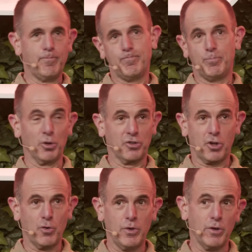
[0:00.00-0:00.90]
build a
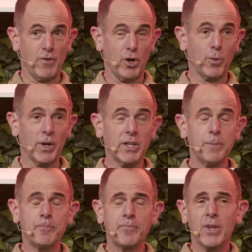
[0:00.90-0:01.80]
career very quickly.
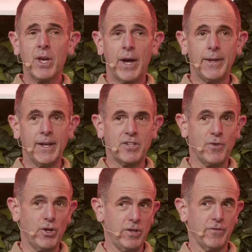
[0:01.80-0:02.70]
And it's
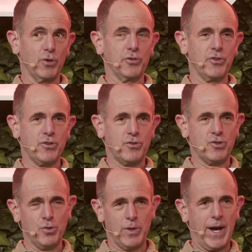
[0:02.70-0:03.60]
very difficult to
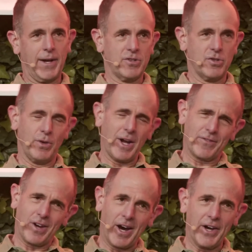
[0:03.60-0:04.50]
do that. So you'd have
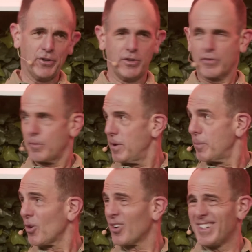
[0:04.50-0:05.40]
to hire different
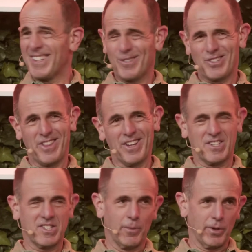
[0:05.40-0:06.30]
people, which I think is
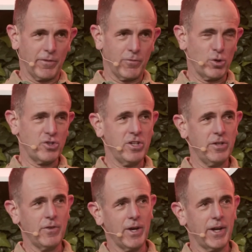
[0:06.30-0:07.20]
somewhat unfortunate
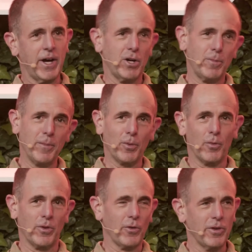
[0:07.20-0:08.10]
if you had to hire people
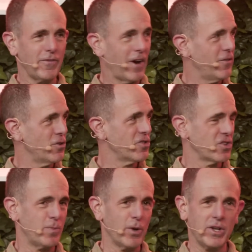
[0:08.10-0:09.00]
with only 5 years
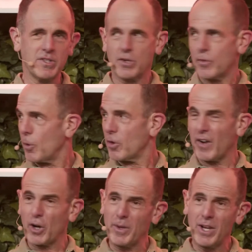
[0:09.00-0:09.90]
experience in a remote
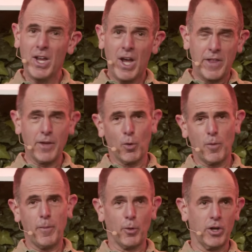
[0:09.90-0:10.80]
environment. I think more
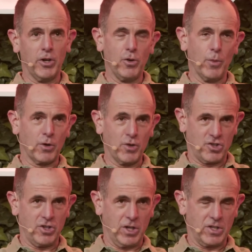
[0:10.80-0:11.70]
people are going to do what
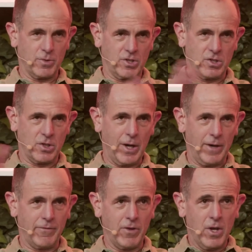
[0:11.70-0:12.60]
Christian does, which is you
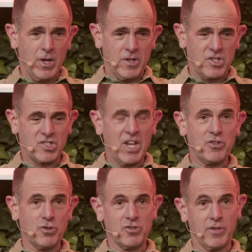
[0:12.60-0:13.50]
have
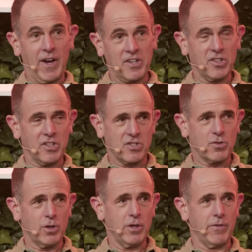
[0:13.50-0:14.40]
centers of excellence
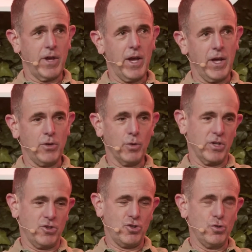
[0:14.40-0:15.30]
sort of, and you
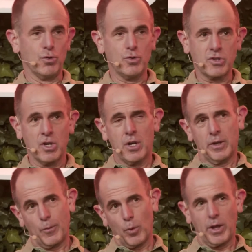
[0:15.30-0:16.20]
can choose.
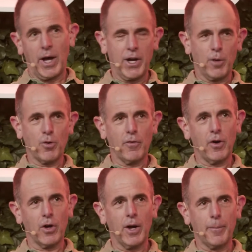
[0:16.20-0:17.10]
Like one of the higher
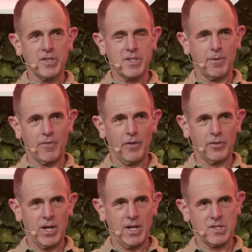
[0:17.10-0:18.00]
profile companies I'm involved
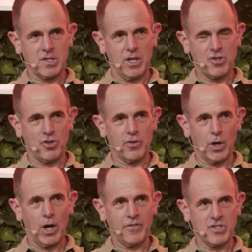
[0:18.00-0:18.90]
in has an engineering
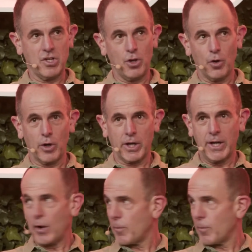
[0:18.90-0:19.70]
office in New York and now in